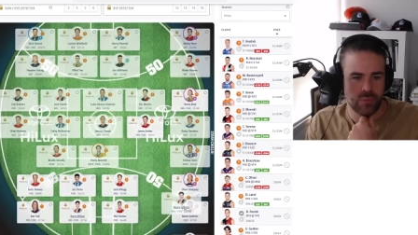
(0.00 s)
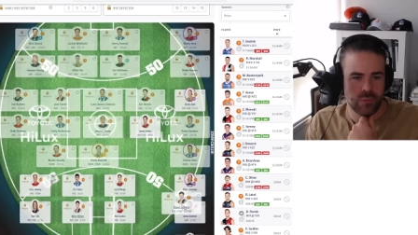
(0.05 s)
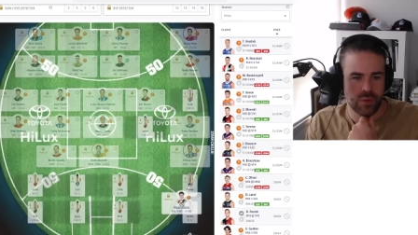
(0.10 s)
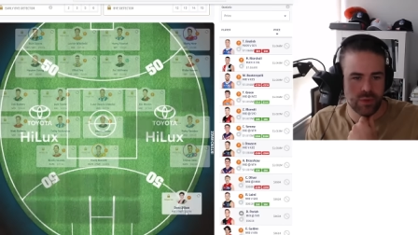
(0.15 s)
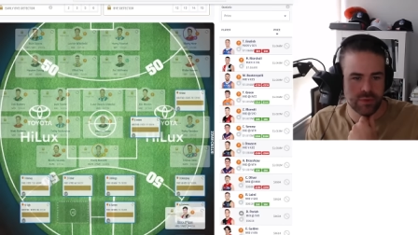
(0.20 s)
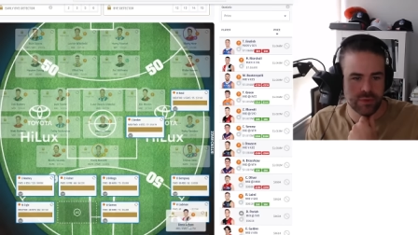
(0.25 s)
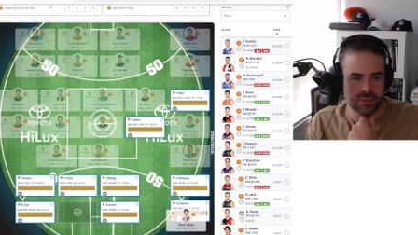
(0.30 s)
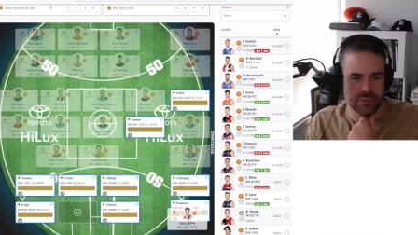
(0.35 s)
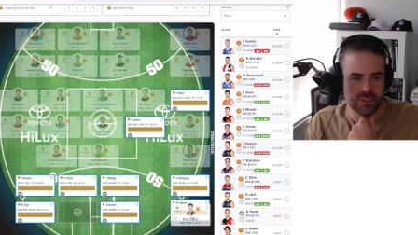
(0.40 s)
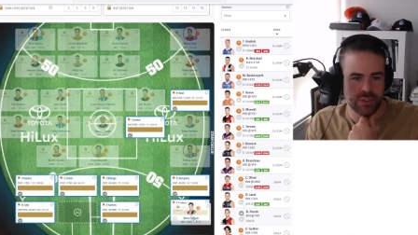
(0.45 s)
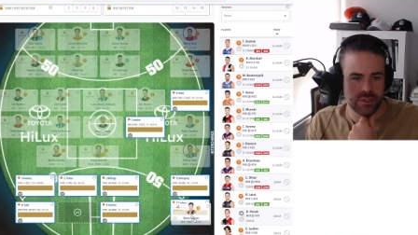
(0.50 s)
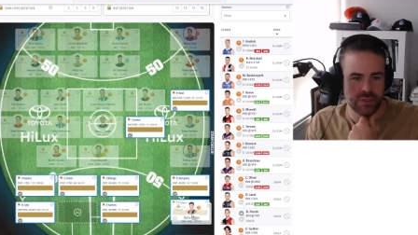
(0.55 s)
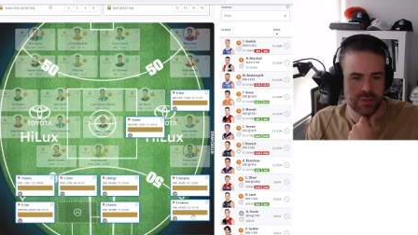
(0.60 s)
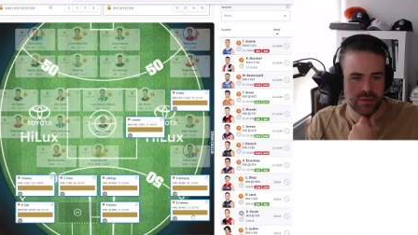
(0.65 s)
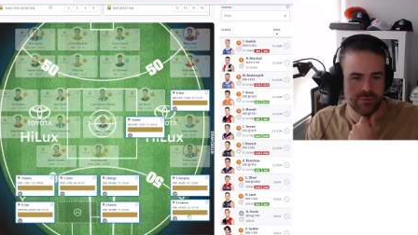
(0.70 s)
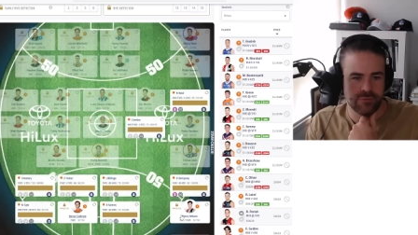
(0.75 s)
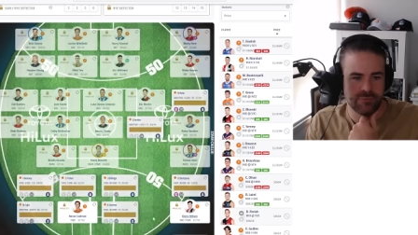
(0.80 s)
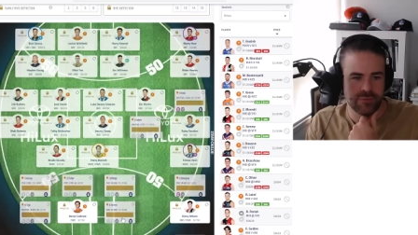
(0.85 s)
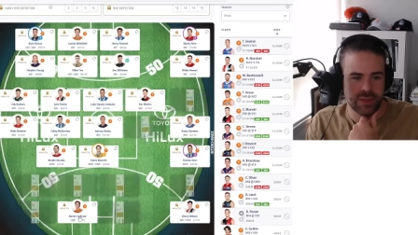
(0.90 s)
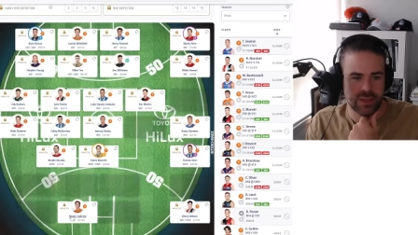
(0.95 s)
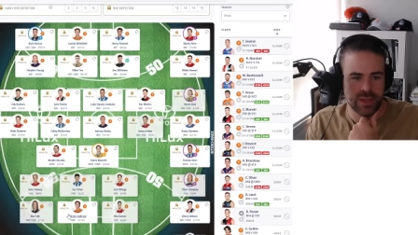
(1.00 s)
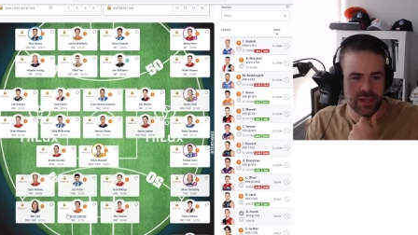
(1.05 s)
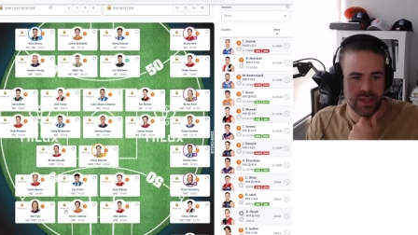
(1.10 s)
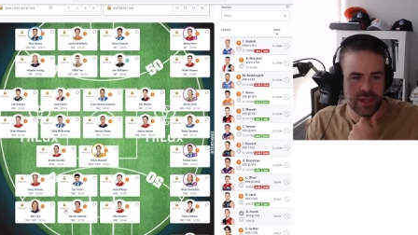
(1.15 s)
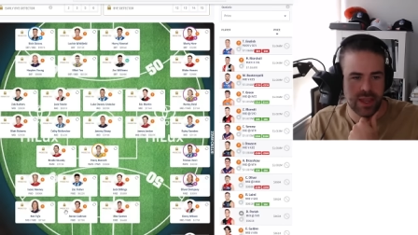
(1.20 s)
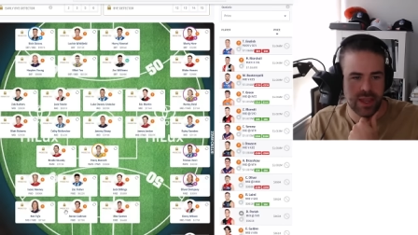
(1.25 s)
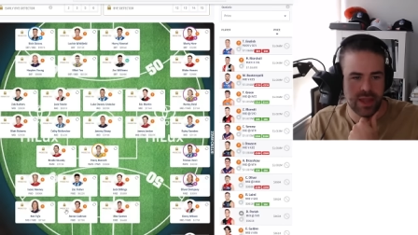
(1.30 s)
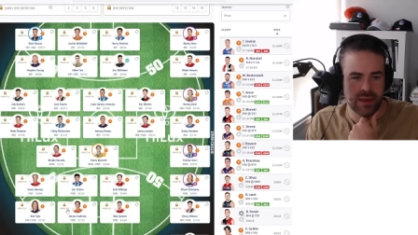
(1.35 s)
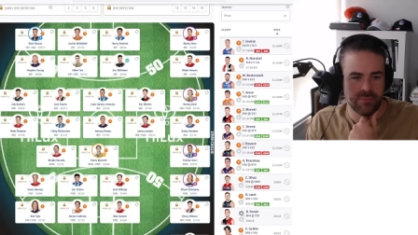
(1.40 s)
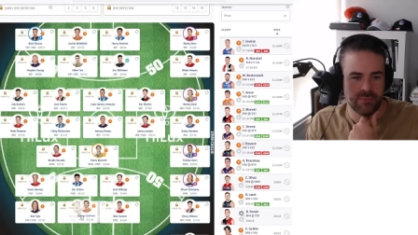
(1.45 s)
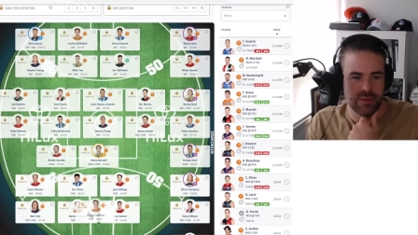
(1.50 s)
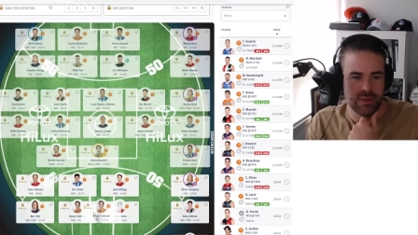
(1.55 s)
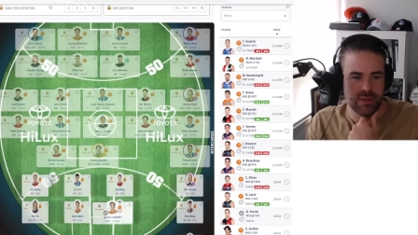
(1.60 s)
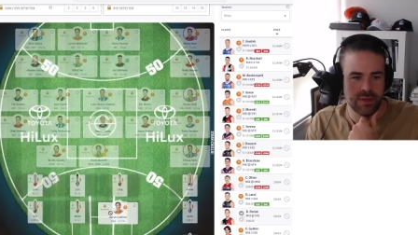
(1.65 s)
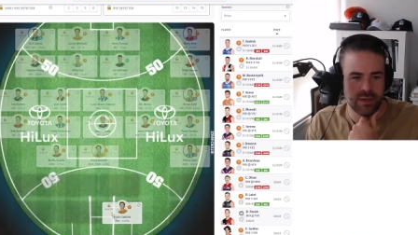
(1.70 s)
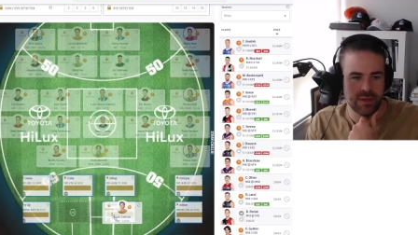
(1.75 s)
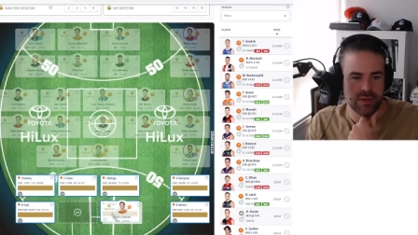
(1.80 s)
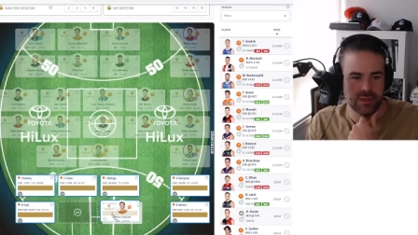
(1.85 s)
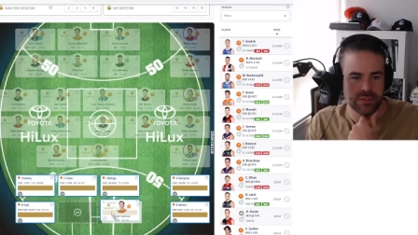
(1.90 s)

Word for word: Wilson for like a Cadman.